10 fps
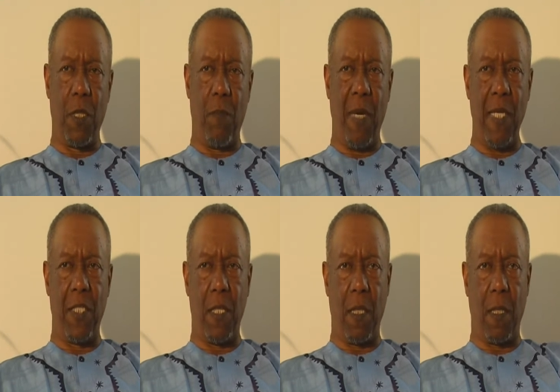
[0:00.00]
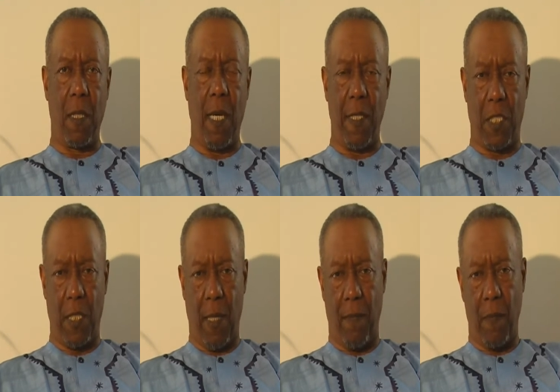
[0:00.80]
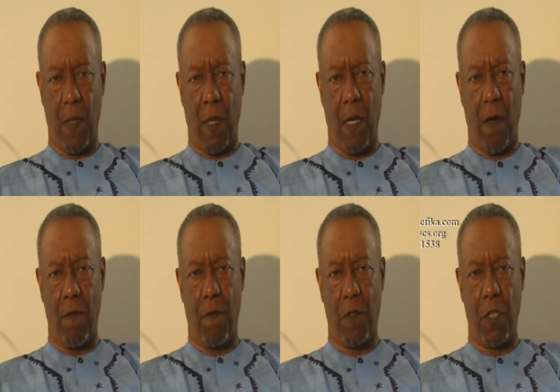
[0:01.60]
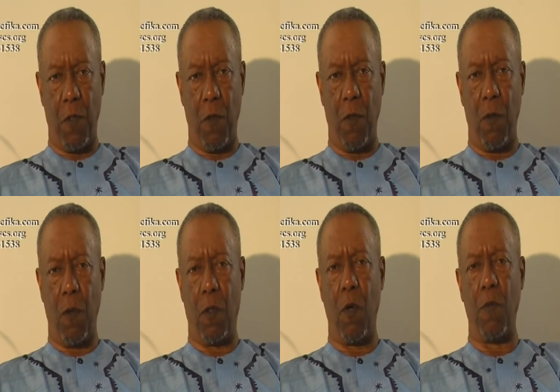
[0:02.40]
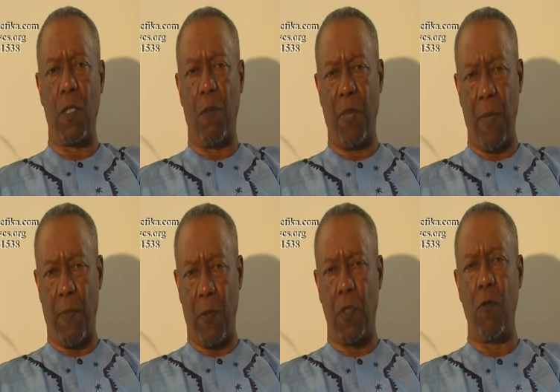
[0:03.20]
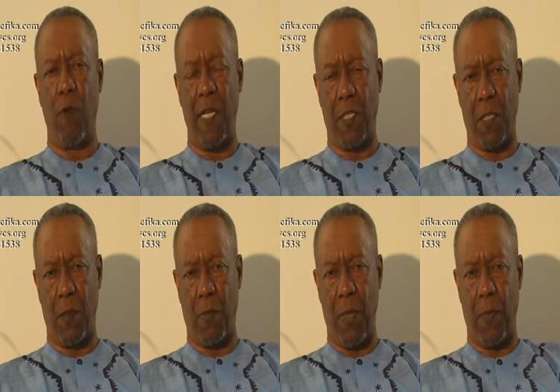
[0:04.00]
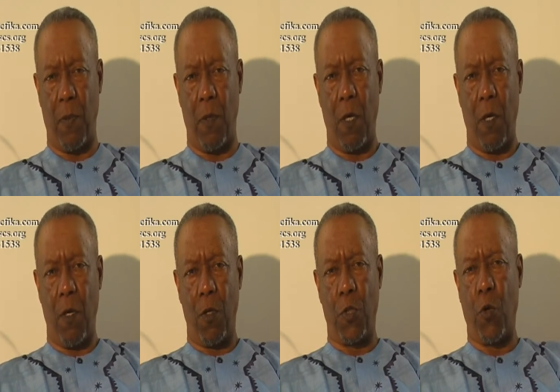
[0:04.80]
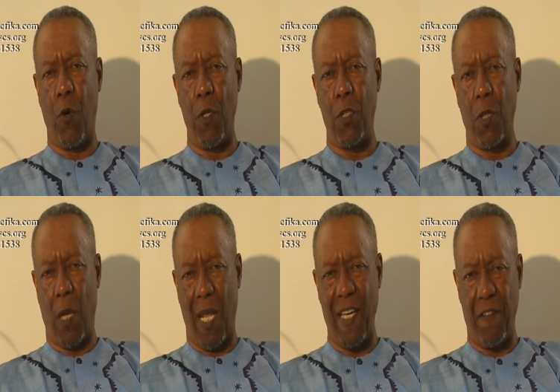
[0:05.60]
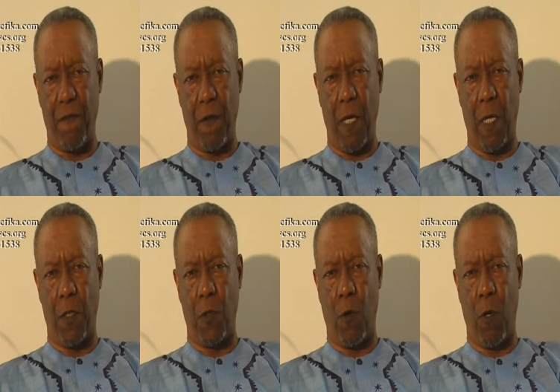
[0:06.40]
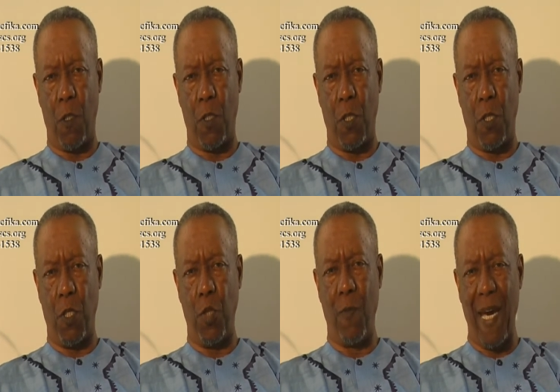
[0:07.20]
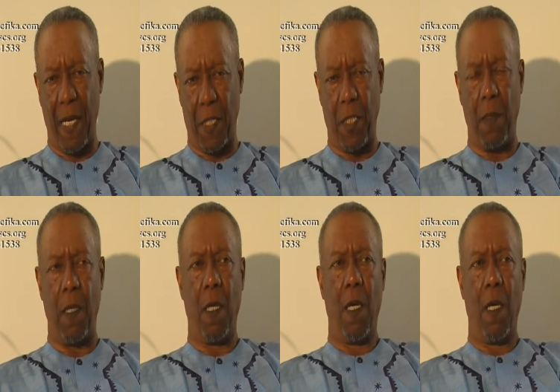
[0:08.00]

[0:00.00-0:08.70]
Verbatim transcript: with the basic concept of two groups of people, two races of people towards life and towards humanity.